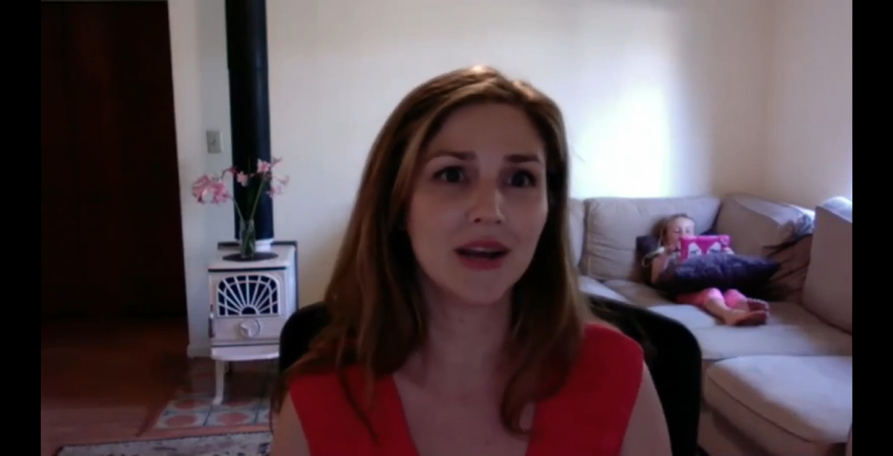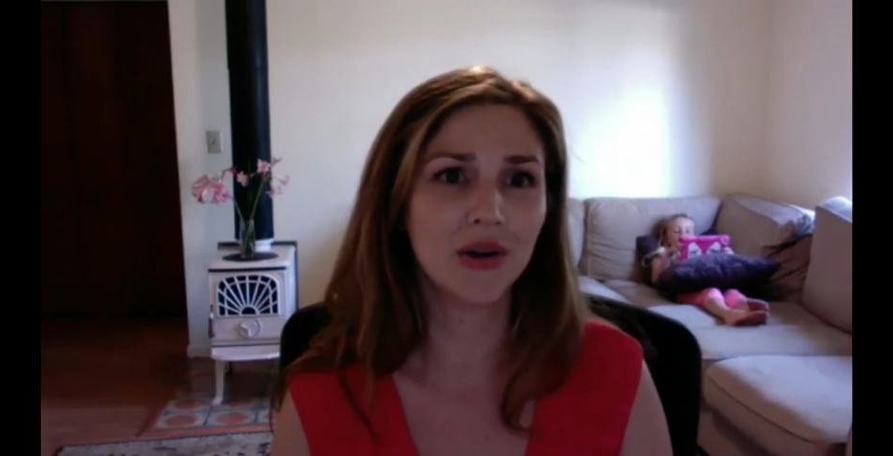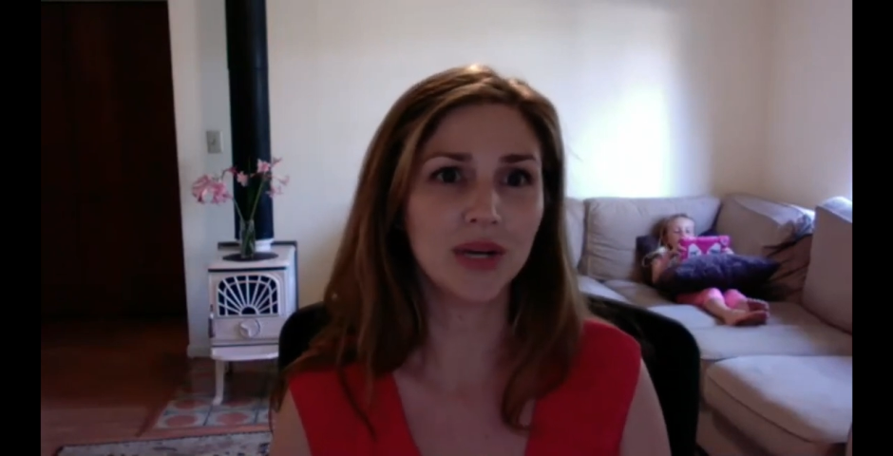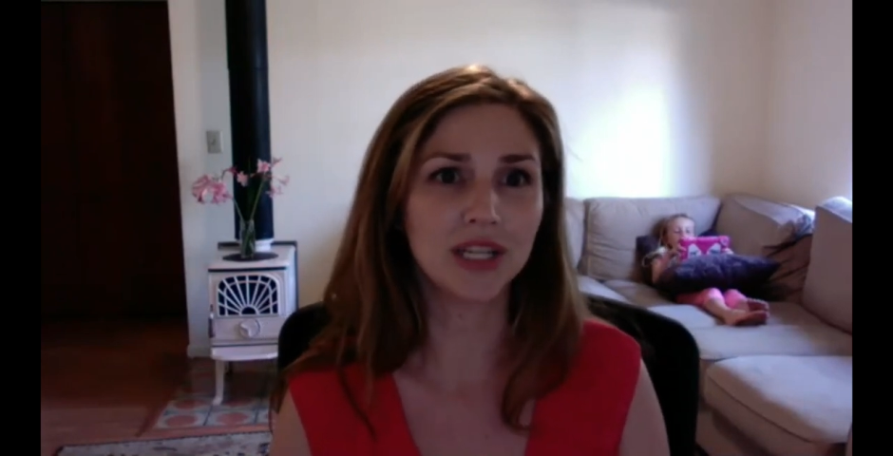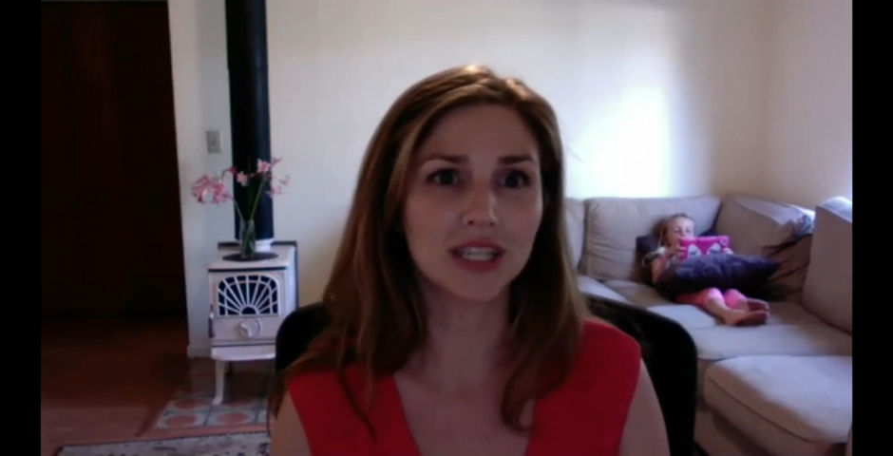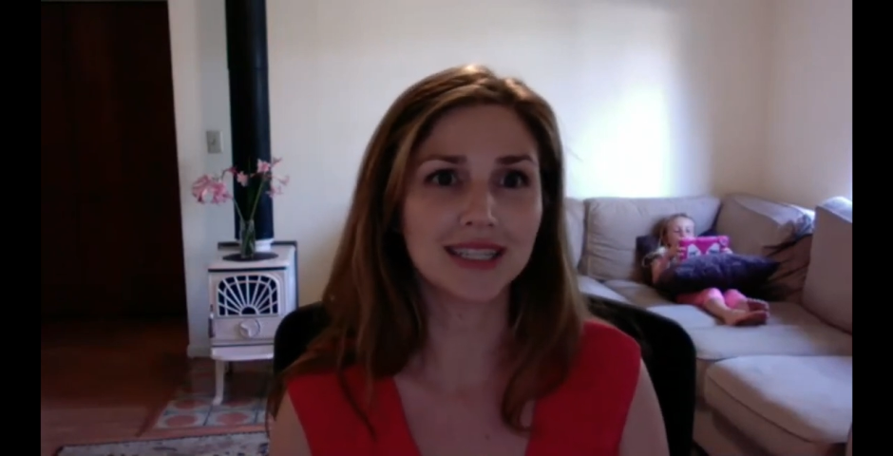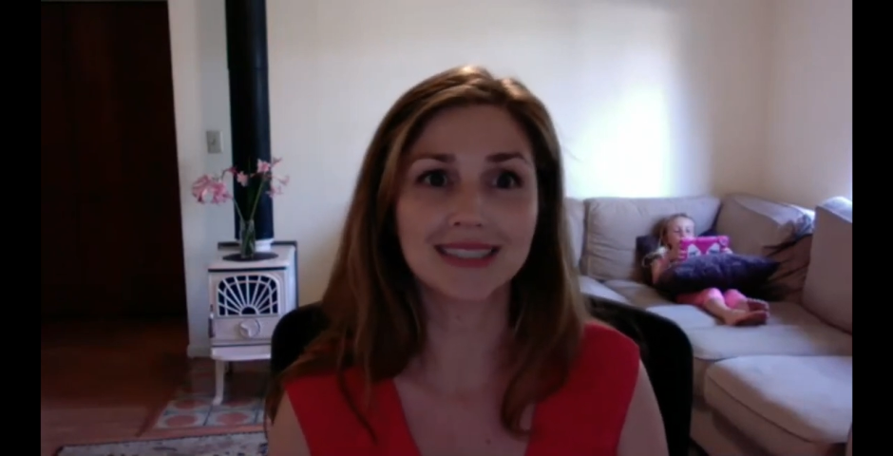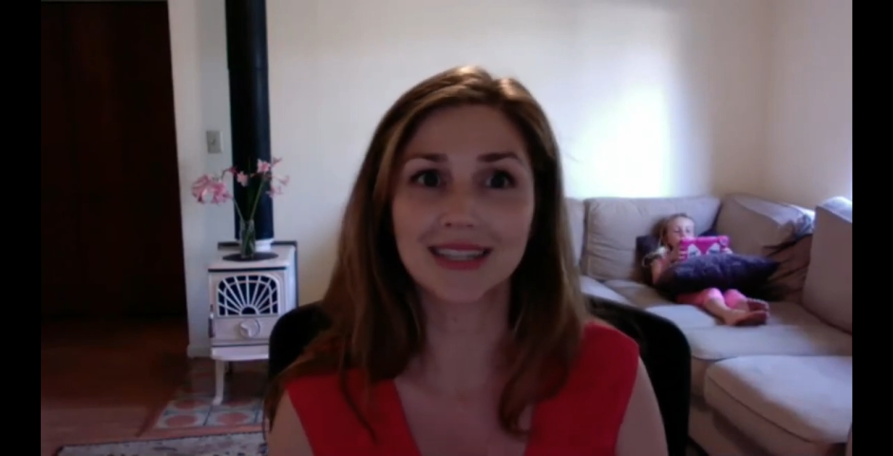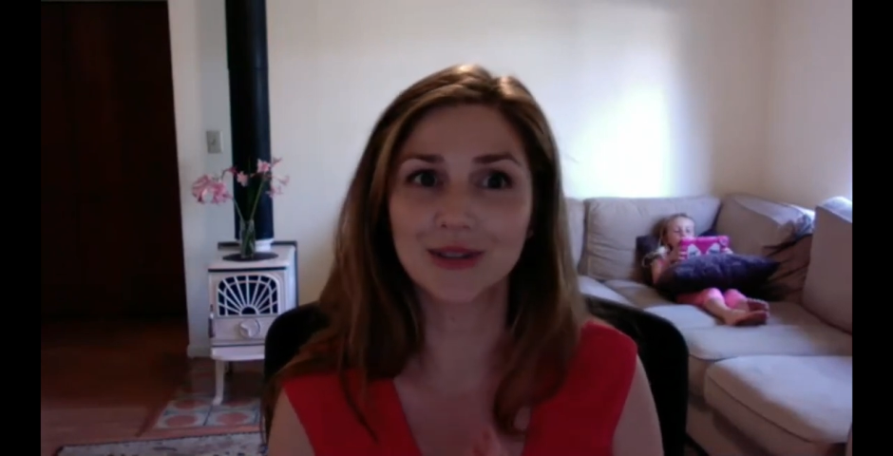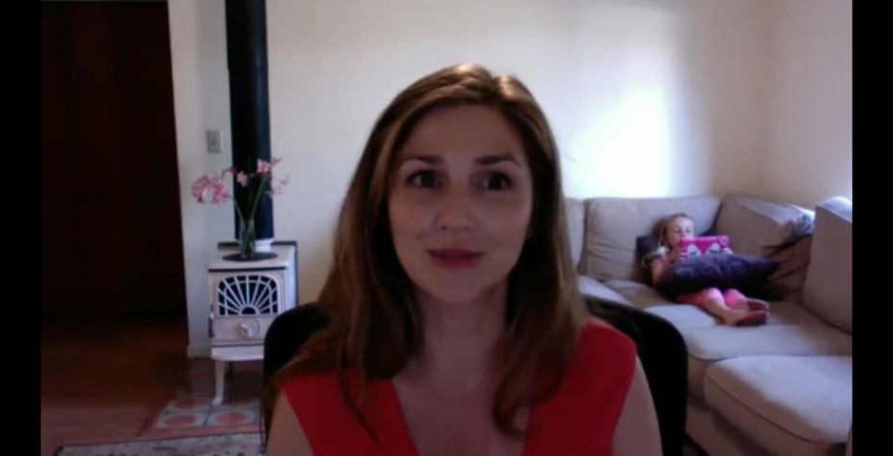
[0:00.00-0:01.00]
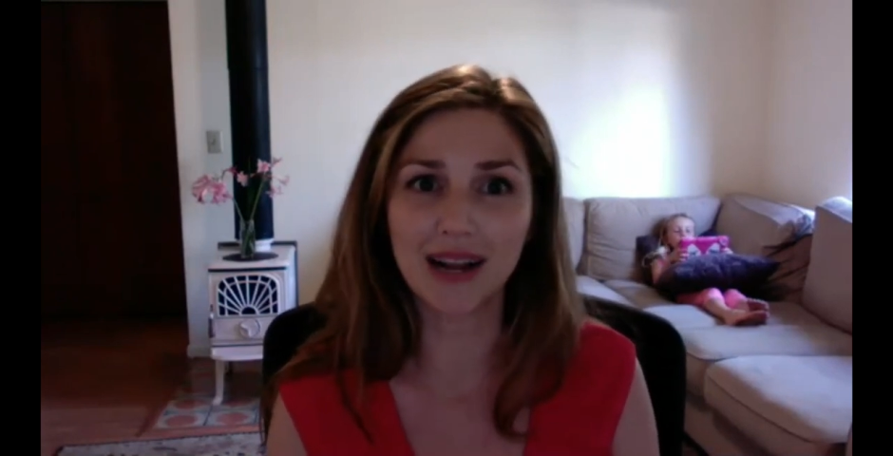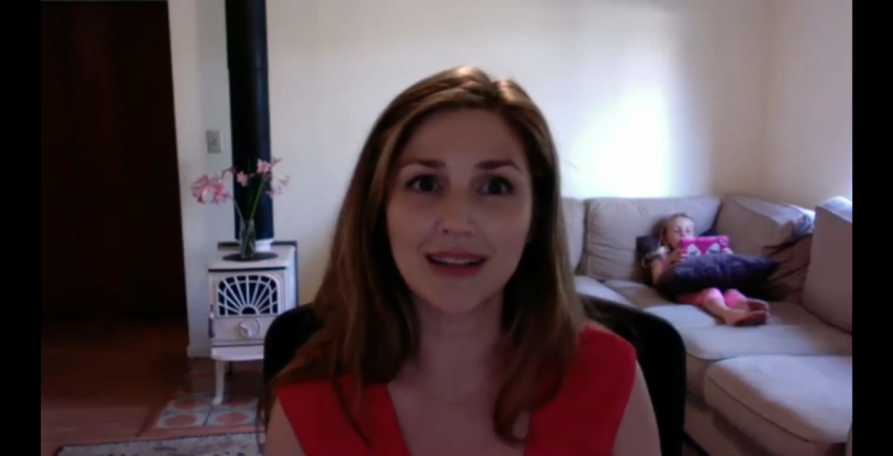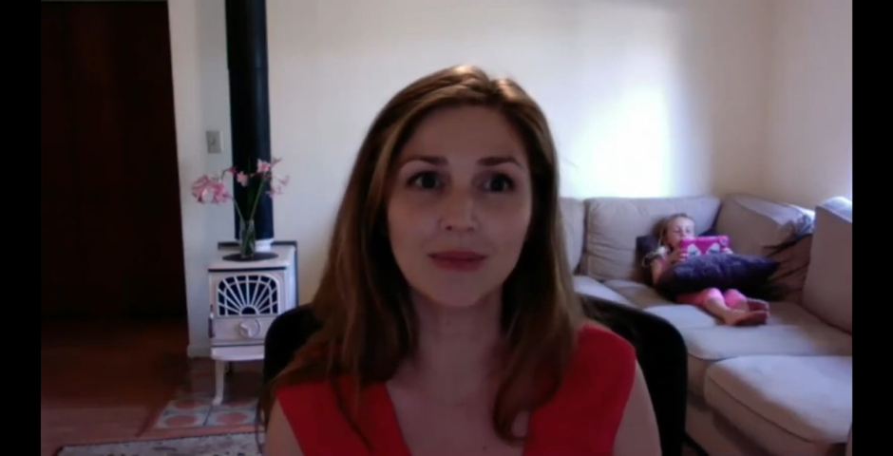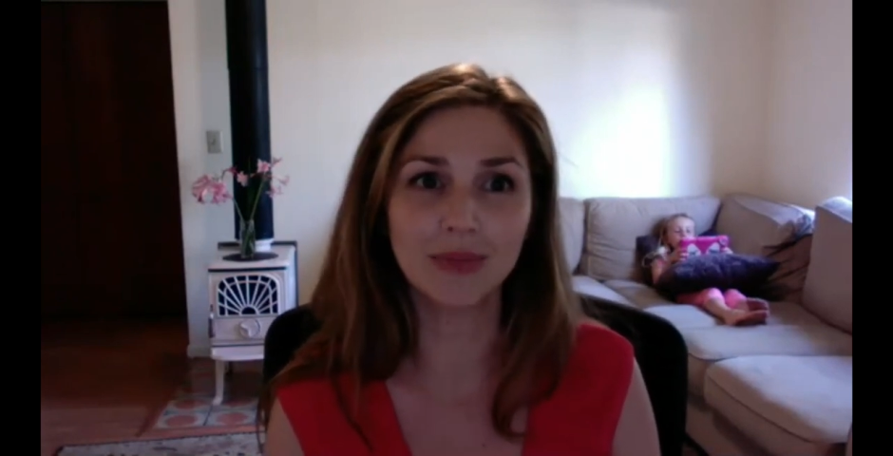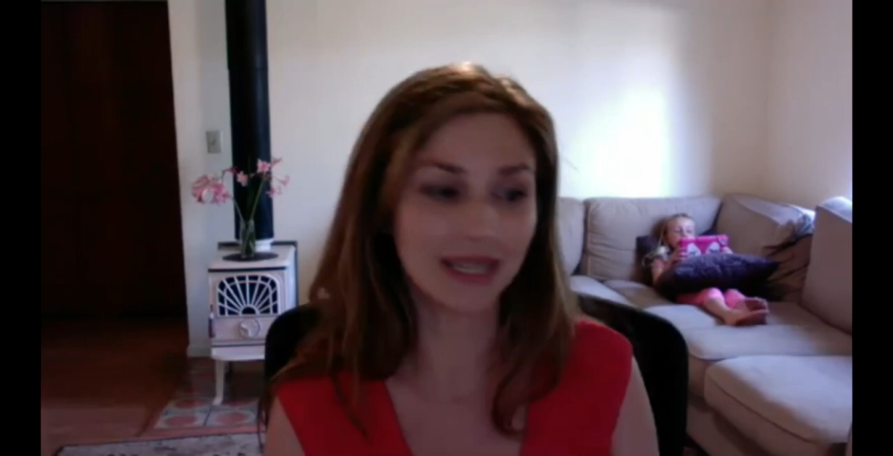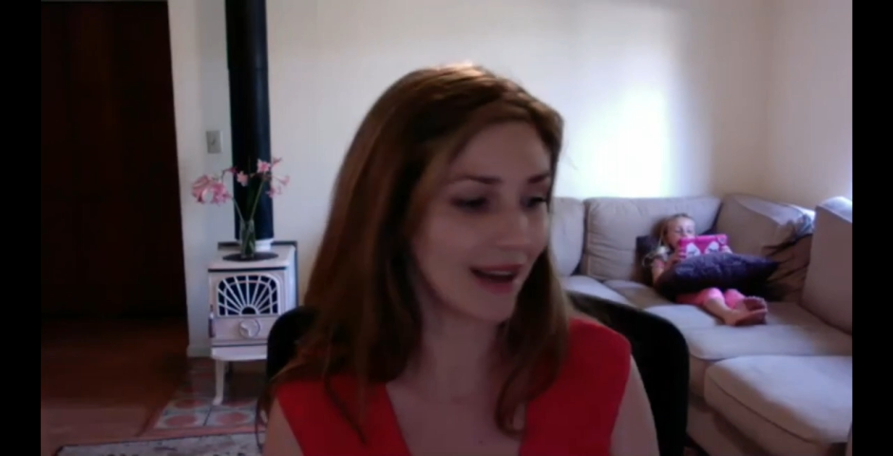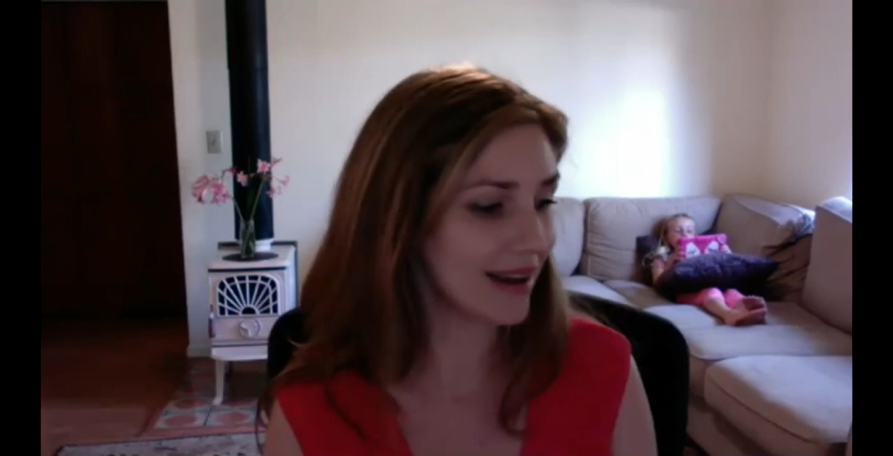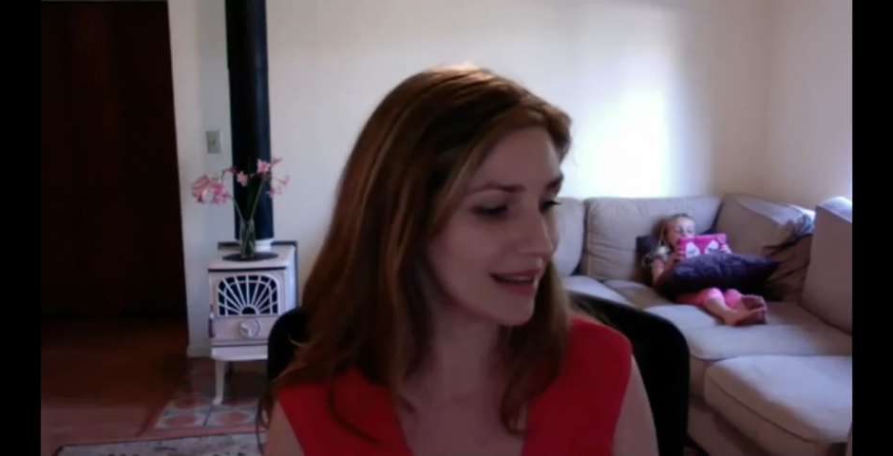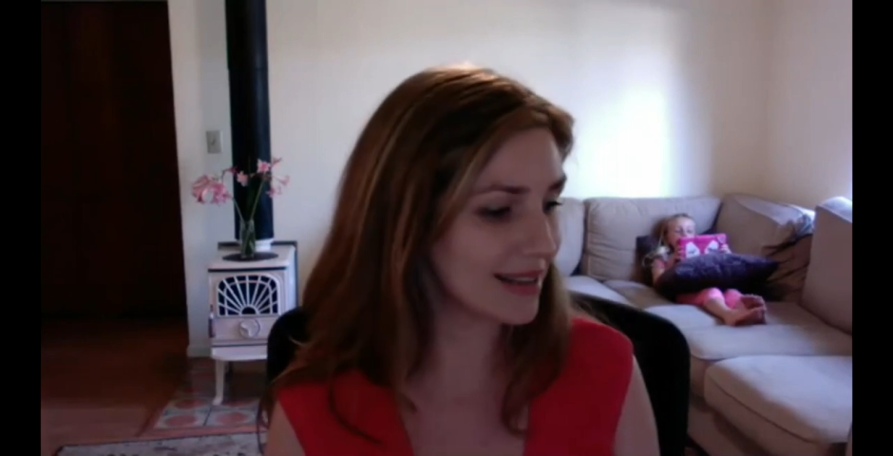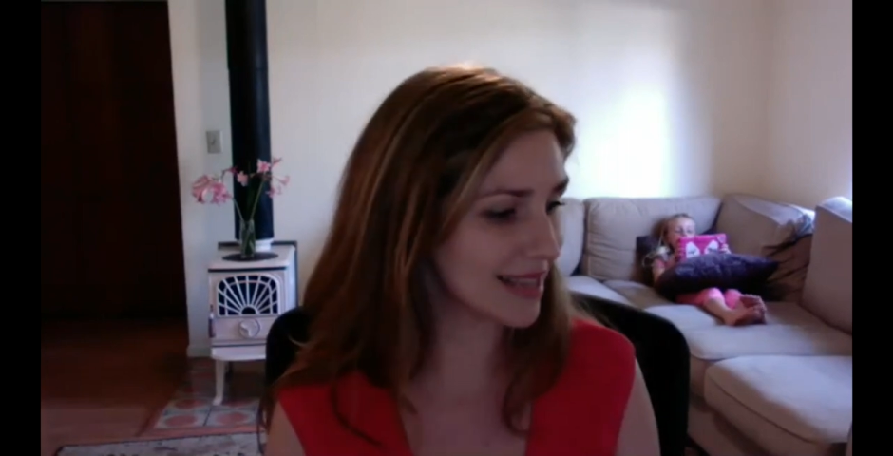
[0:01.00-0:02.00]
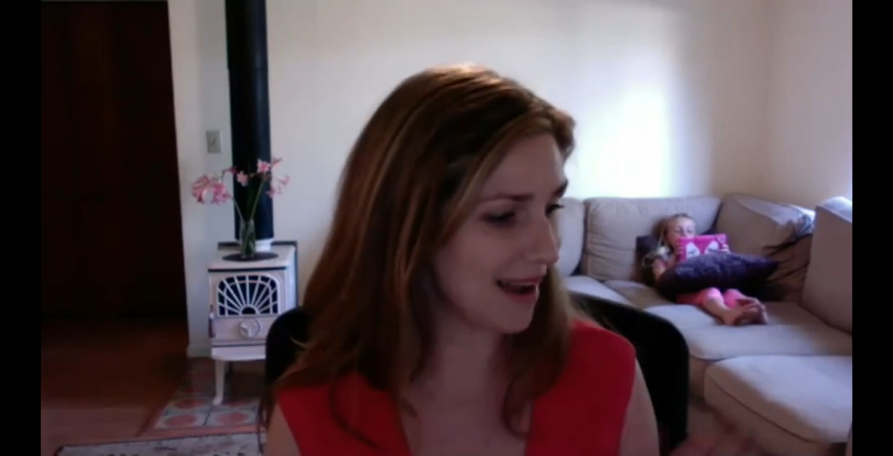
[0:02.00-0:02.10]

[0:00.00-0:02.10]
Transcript: which is directly because